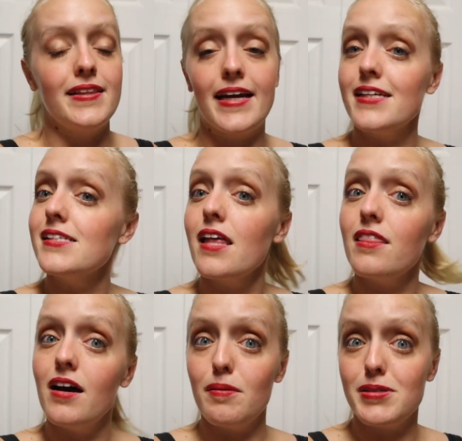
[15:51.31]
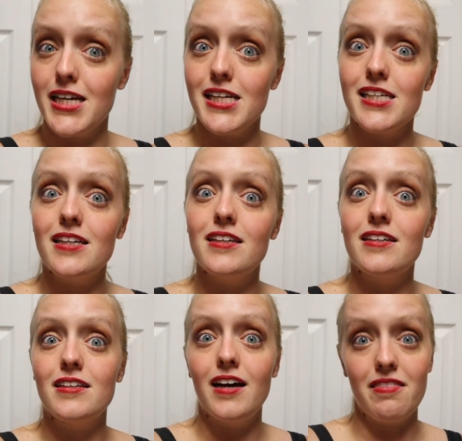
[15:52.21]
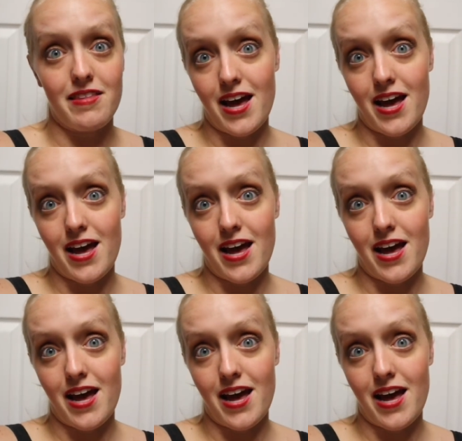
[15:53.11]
That is the update on